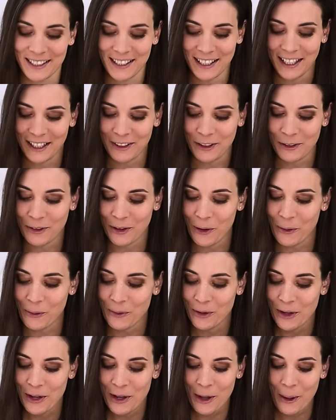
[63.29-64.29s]
I don't
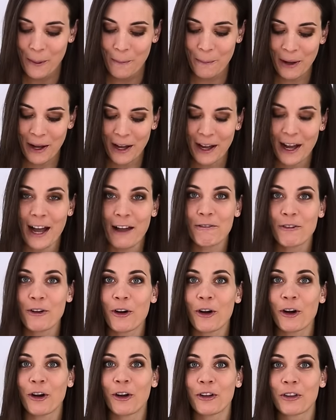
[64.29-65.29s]
know. But I've
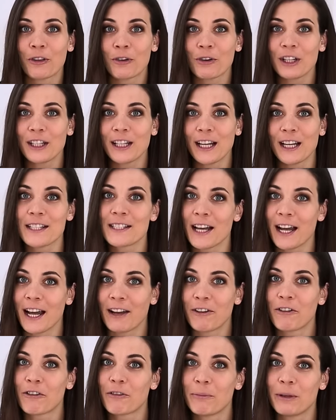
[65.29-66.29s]
got 3 days
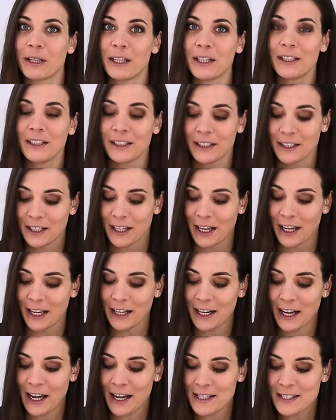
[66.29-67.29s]
ahead of me,
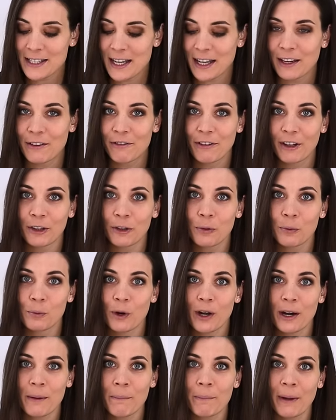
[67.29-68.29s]
and I said if I do
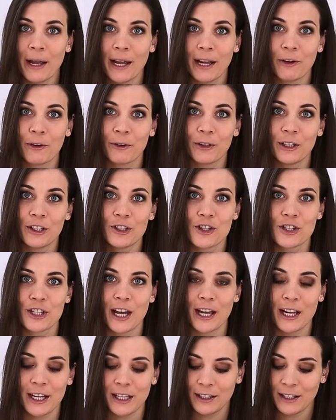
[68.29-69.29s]
one bag on each
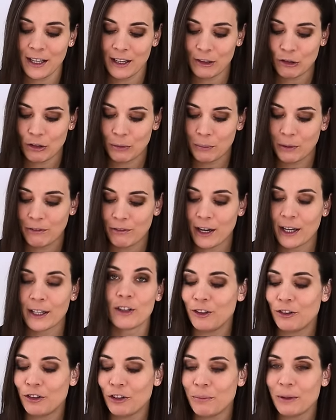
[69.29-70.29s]
day, that should be fine.
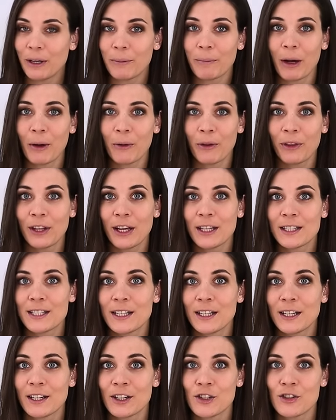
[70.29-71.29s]
It should be about
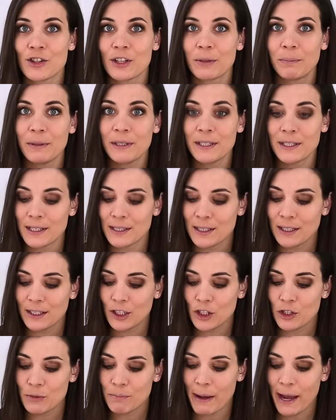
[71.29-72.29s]
1,300 pieces in
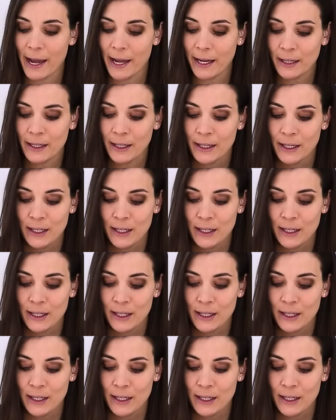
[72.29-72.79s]
each bag.